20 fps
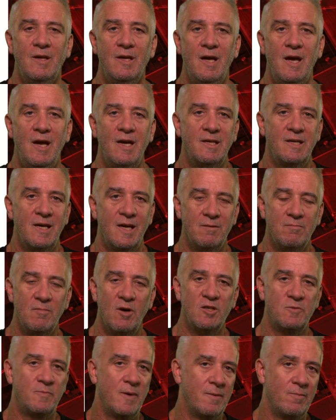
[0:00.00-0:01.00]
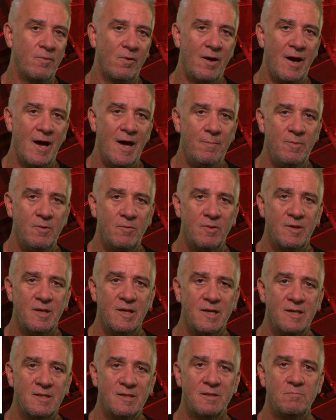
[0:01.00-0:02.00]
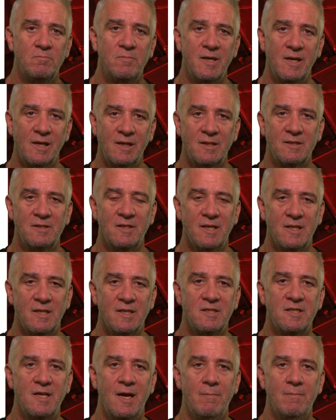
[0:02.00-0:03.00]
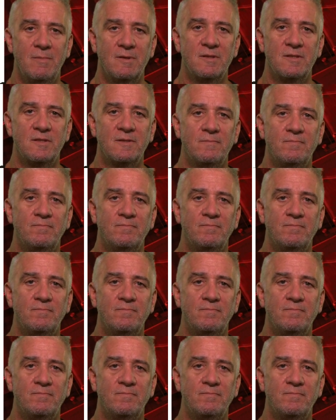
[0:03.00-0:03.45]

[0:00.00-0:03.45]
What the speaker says: And again, most people are happy with these being seen as numbers.